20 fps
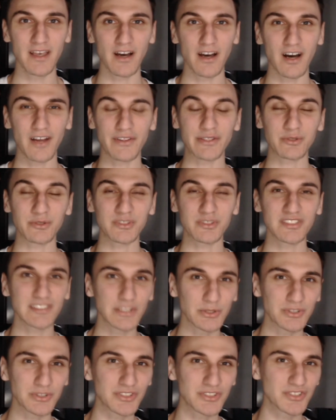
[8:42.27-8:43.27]
There's
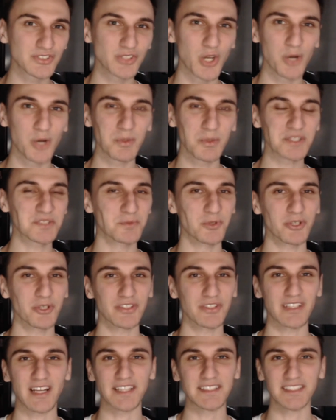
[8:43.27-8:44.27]
still so much more
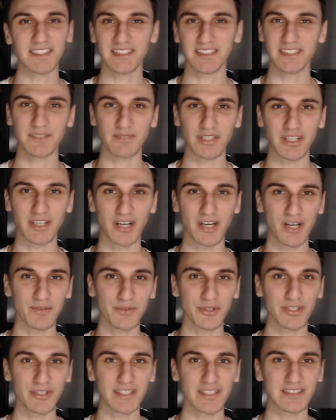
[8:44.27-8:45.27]
that I didn't even
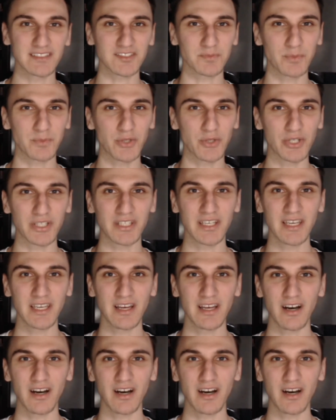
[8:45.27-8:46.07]
cover in this book.